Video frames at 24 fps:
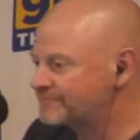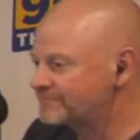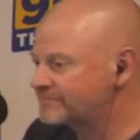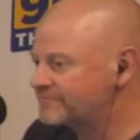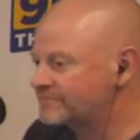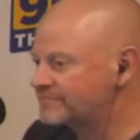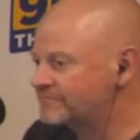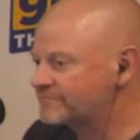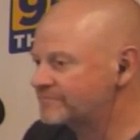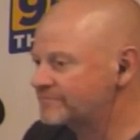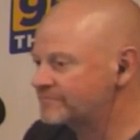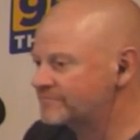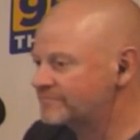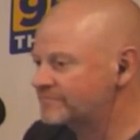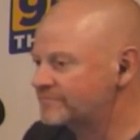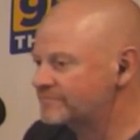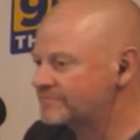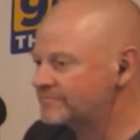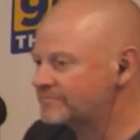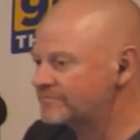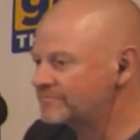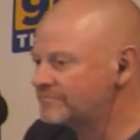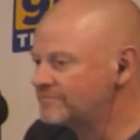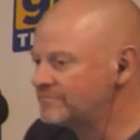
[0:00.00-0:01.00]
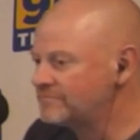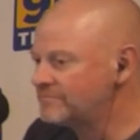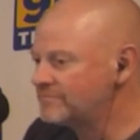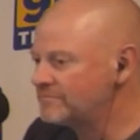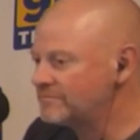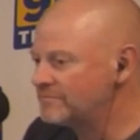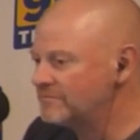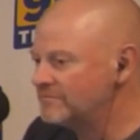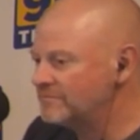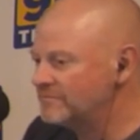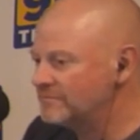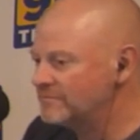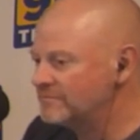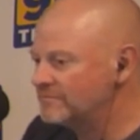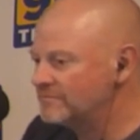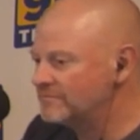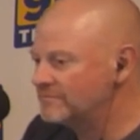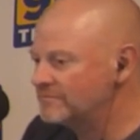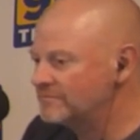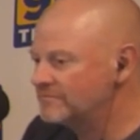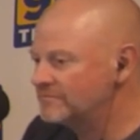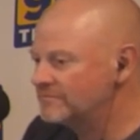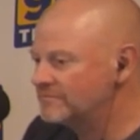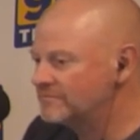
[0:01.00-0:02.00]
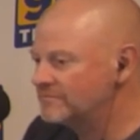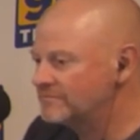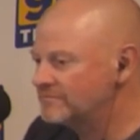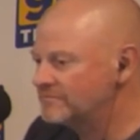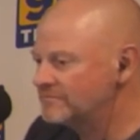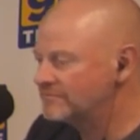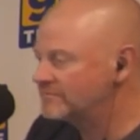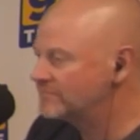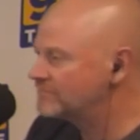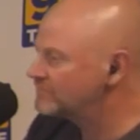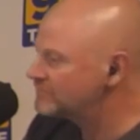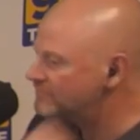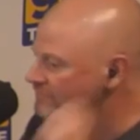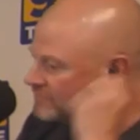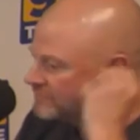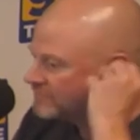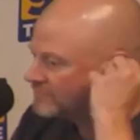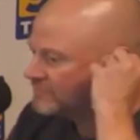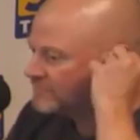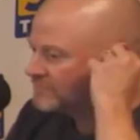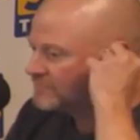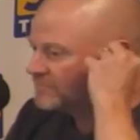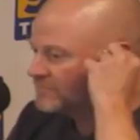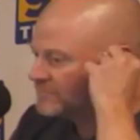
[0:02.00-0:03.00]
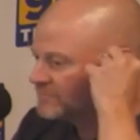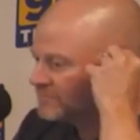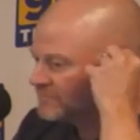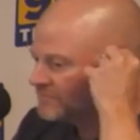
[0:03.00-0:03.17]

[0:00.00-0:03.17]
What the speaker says: [no speech]